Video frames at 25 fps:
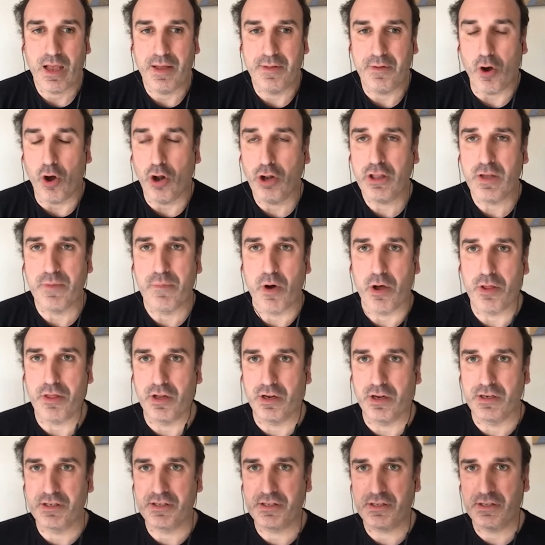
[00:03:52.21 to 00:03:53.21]
all the
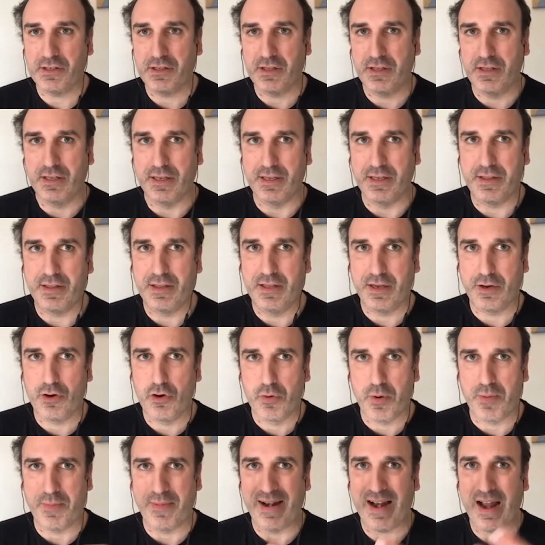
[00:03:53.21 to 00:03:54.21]
models that the
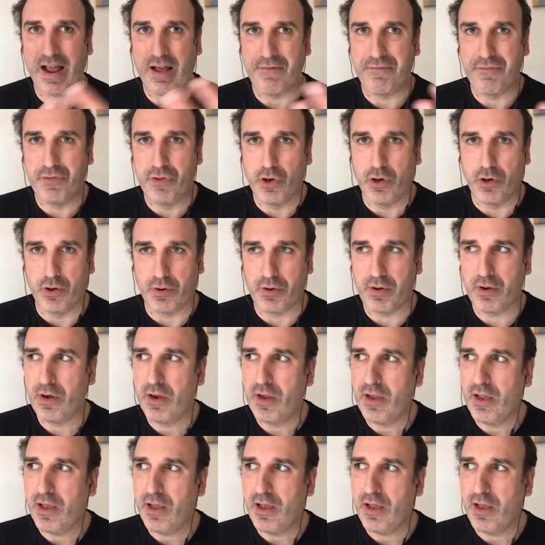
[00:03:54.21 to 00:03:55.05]
government have done,